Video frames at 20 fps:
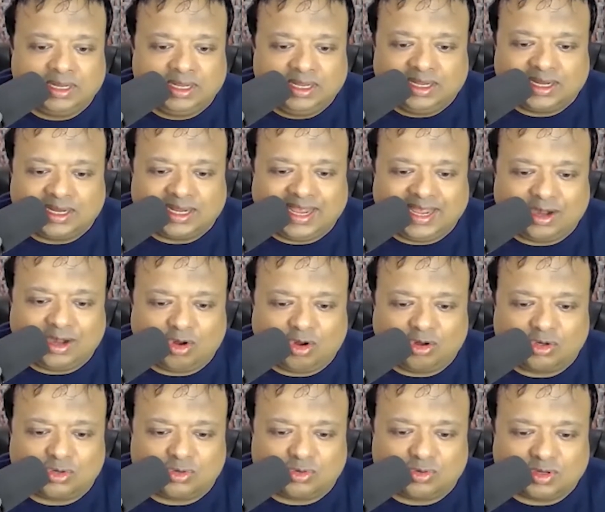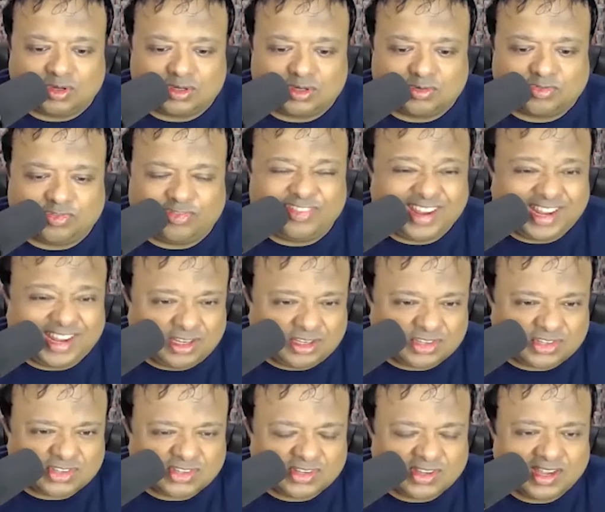get on to
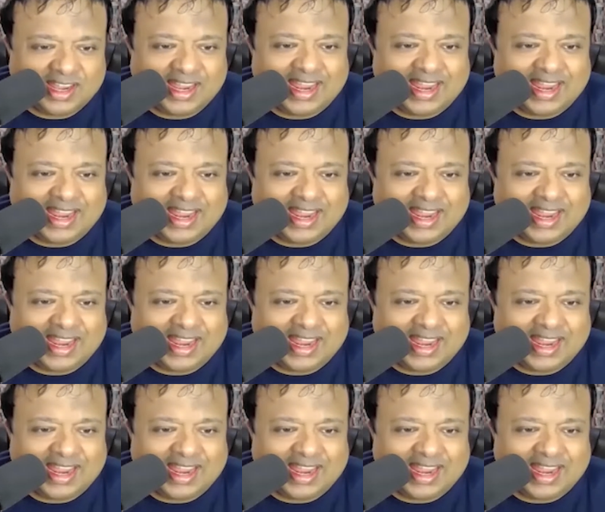figs